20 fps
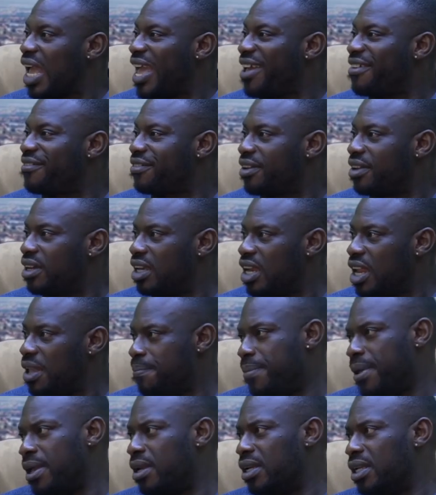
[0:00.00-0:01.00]
ever
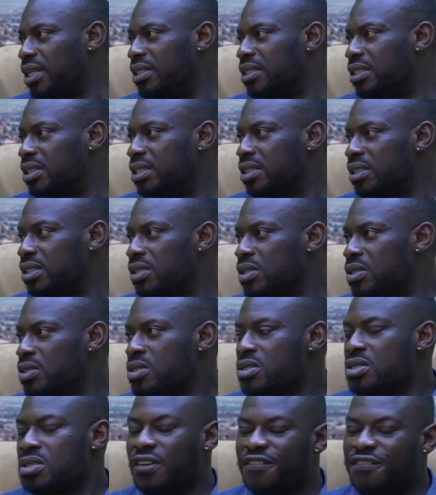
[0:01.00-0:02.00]
label it.
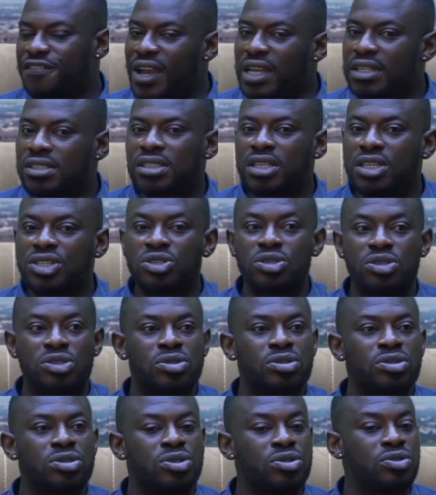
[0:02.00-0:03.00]
The first thing you
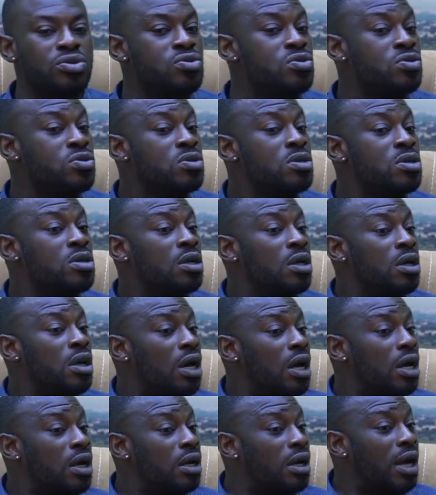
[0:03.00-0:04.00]
should do,
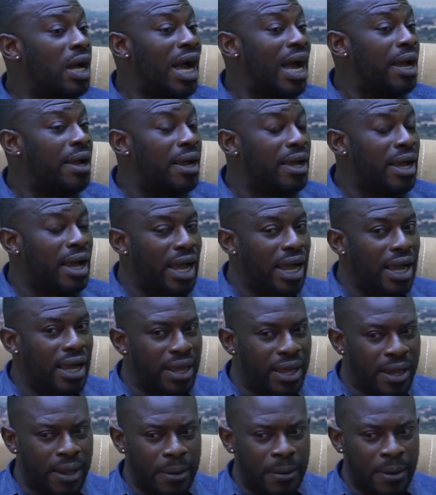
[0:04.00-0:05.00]

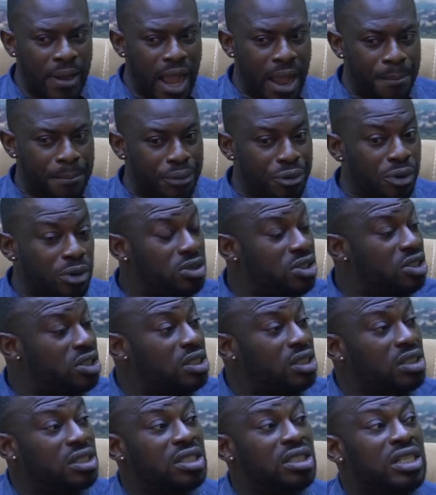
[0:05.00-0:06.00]
uh, approach
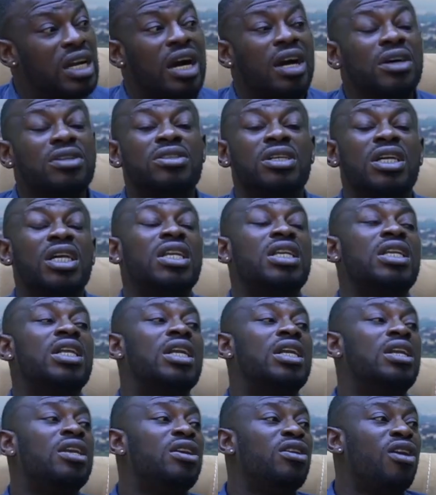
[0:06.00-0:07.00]
this child in a
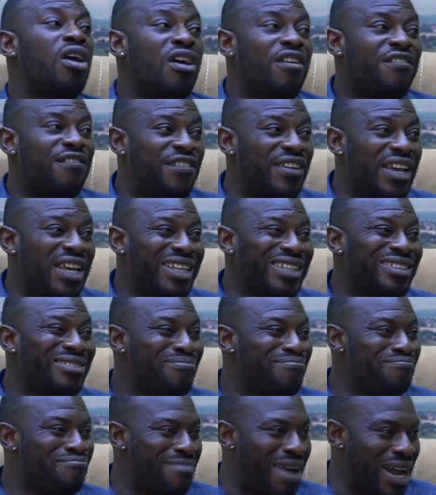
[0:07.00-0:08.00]

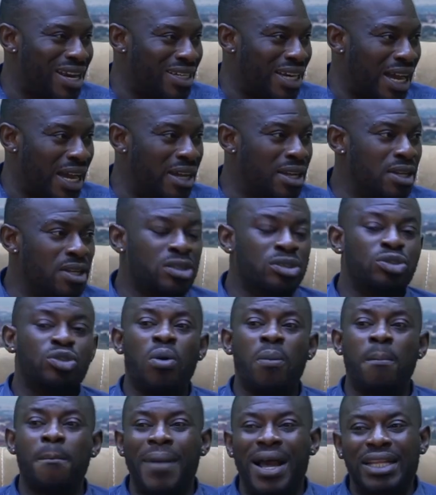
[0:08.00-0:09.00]
loving manner,
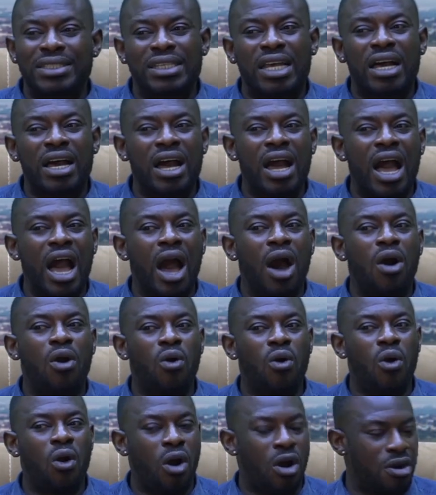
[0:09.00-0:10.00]
no matter
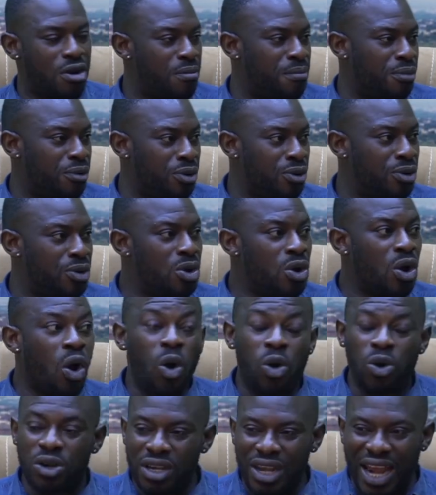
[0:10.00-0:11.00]
how horrible
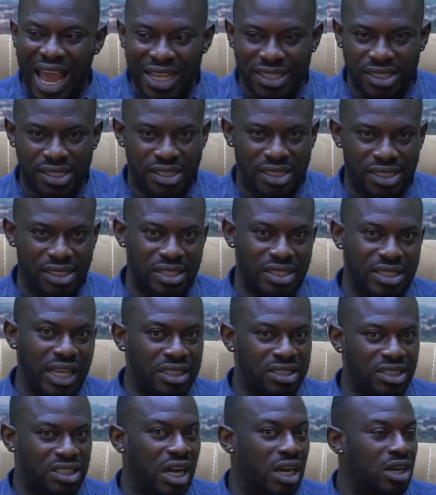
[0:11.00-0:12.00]
or nasty
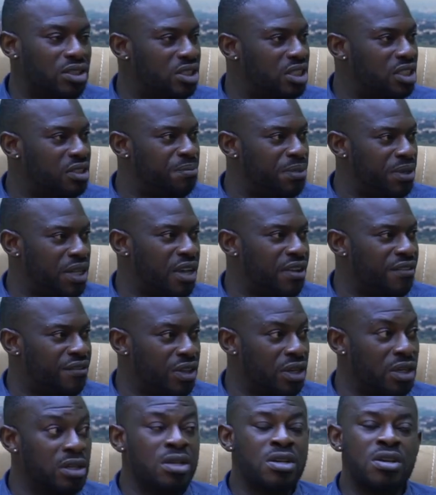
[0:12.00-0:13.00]
that child is
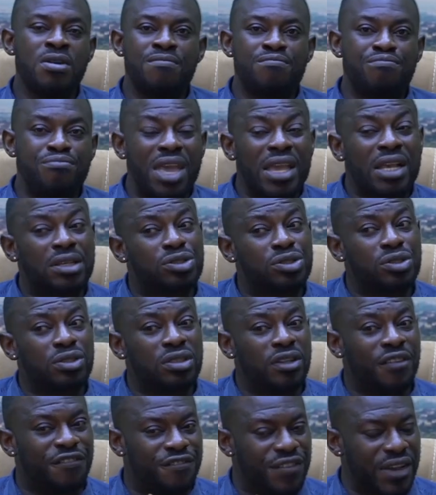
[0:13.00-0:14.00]
behaving. Make sure
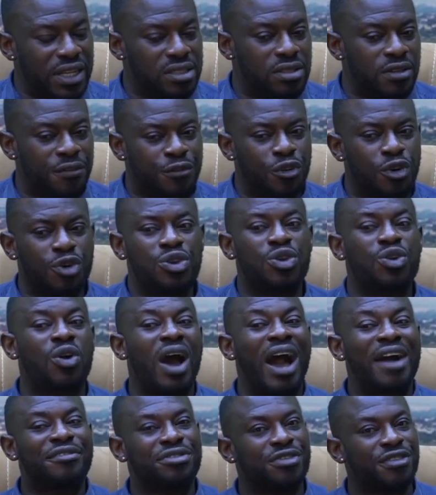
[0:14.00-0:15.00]
the first of all, you
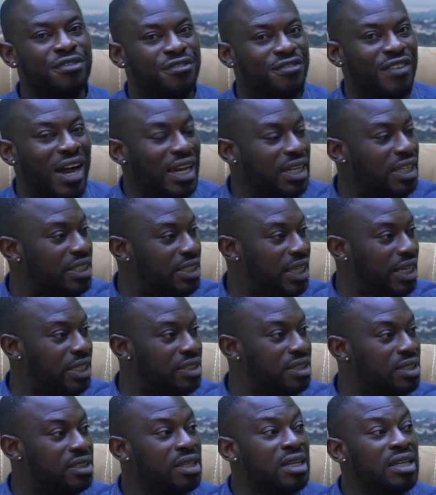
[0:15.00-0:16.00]
have to
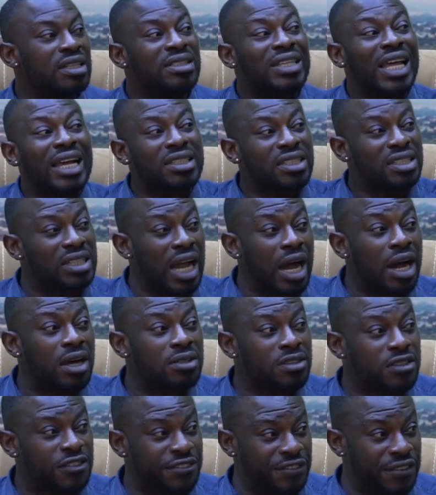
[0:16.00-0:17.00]
validate that
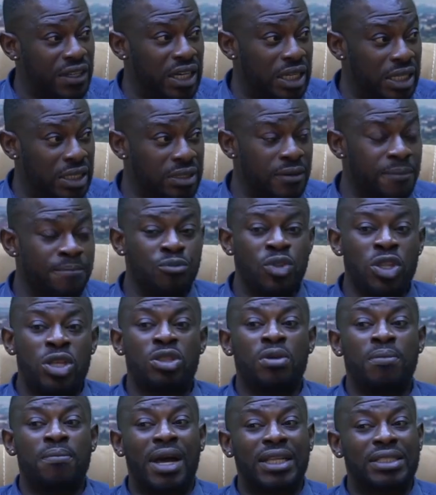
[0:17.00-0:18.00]
child's feeling.
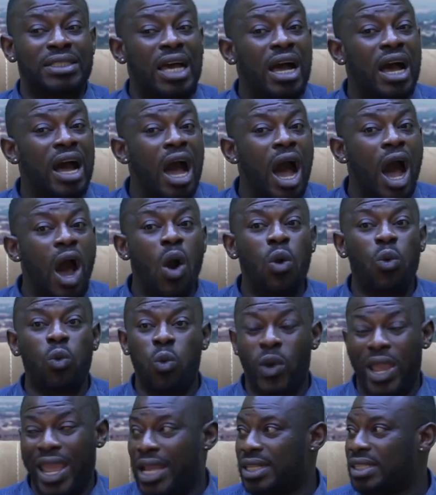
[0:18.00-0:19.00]
No matter how
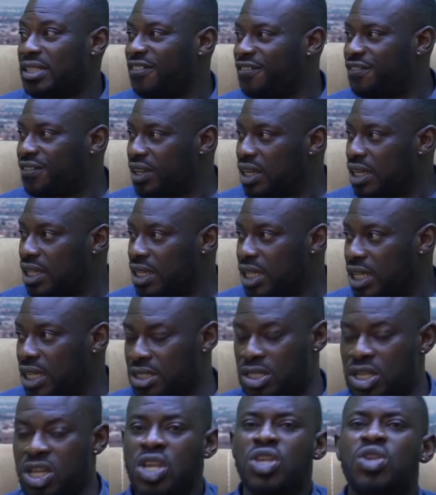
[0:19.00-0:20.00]
weird the feeling
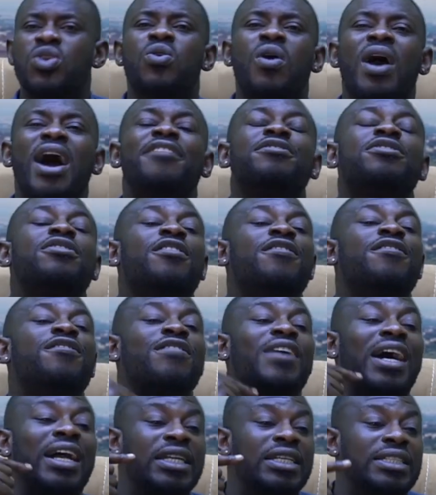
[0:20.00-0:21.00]
is, you have to
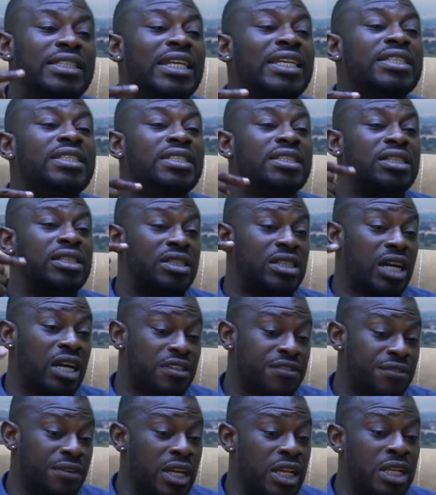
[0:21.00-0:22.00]
validate the
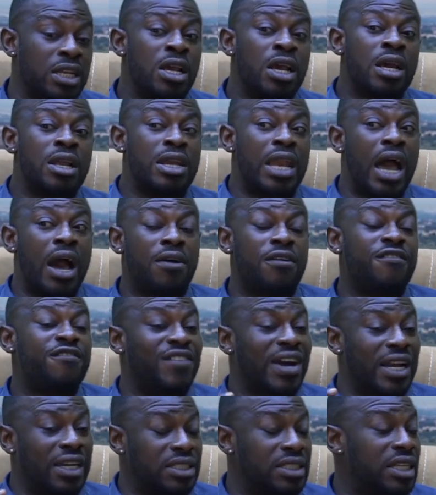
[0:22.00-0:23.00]
child's feeling. Now,
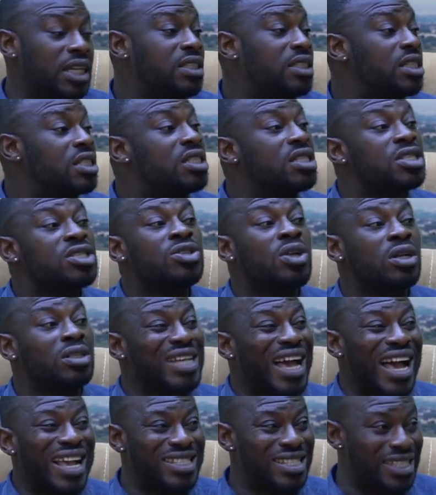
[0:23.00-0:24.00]
validating is not
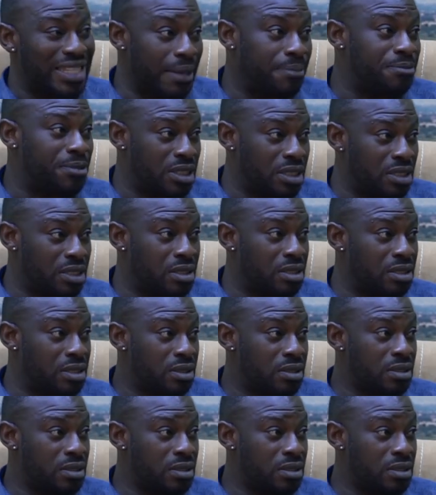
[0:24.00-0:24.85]
accepting.